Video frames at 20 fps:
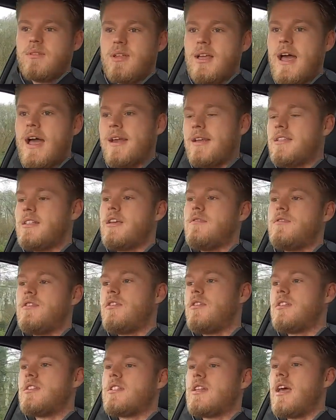additives, you
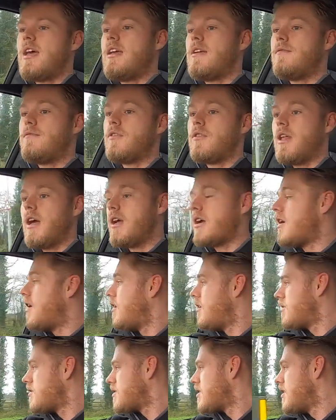could say, for their
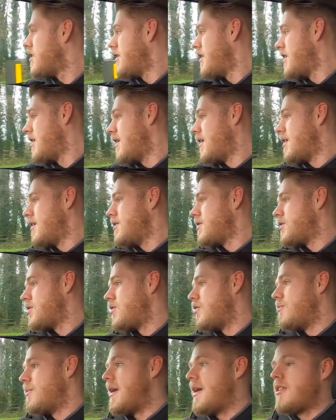cars
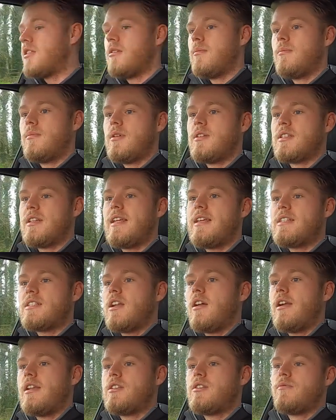to make them as least
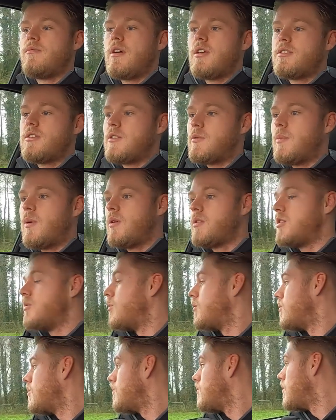likely to rust as
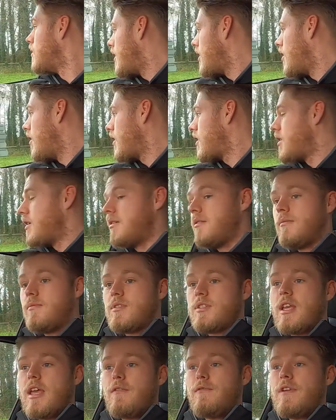possible. And I can
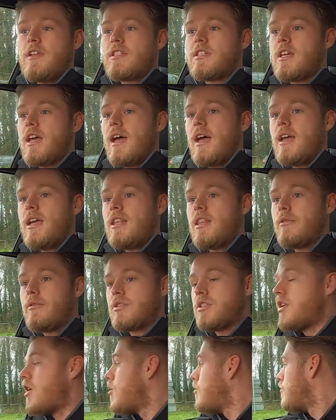safely say there
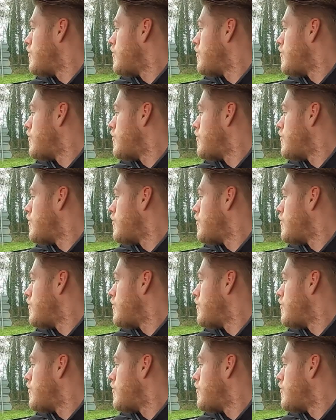is no